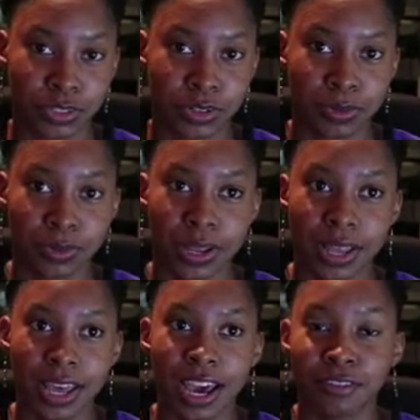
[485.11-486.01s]
You don't
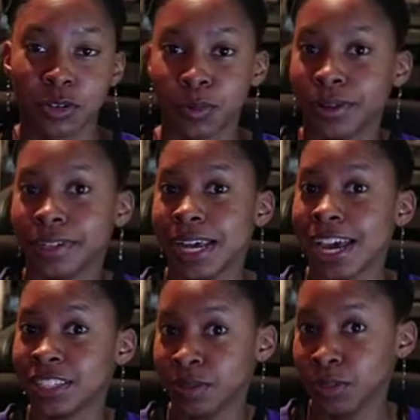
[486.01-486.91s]
have to worry
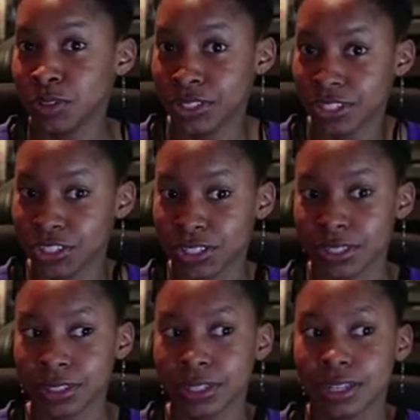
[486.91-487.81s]
as a
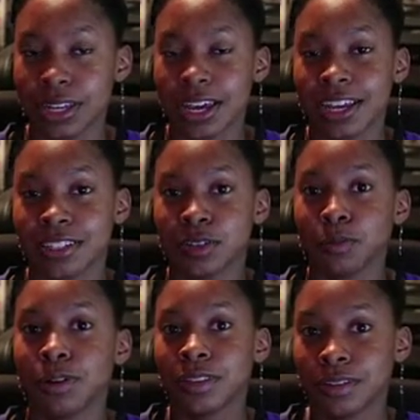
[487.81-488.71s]
musician as to
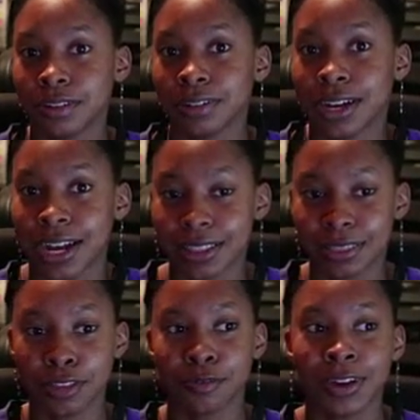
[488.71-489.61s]
whether or not
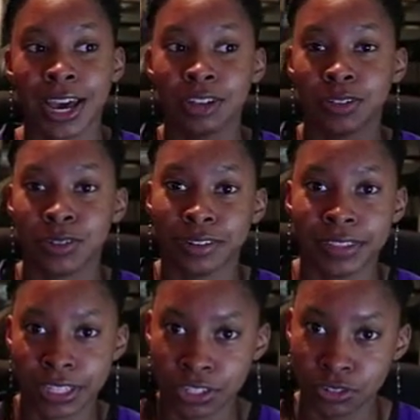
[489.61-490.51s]
the value
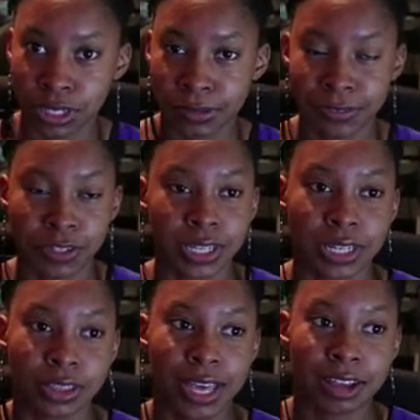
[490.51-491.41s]
of these streams, if you get
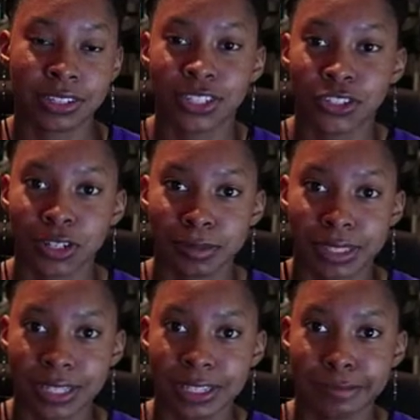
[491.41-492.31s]
1,000 streams
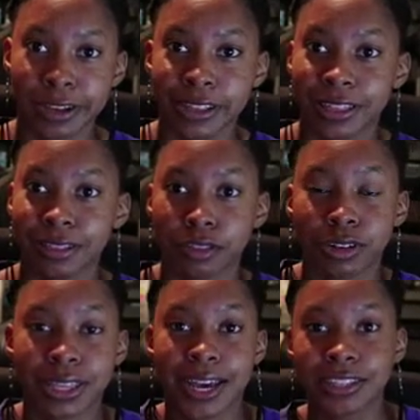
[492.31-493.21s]
this month and
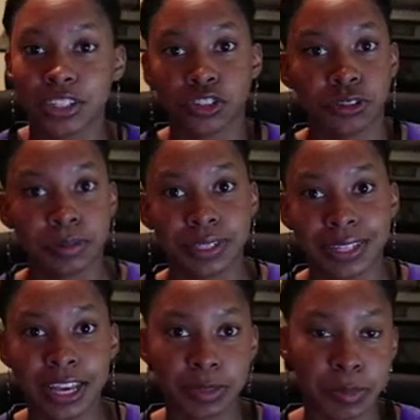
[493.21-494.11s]
3,000 streams
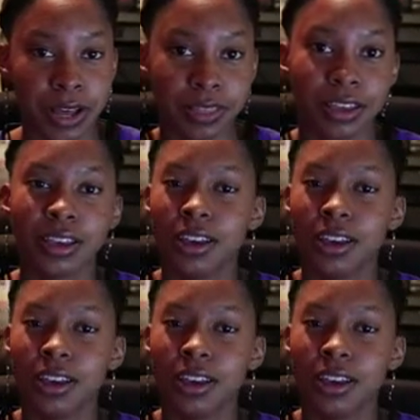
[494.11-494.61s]
next month,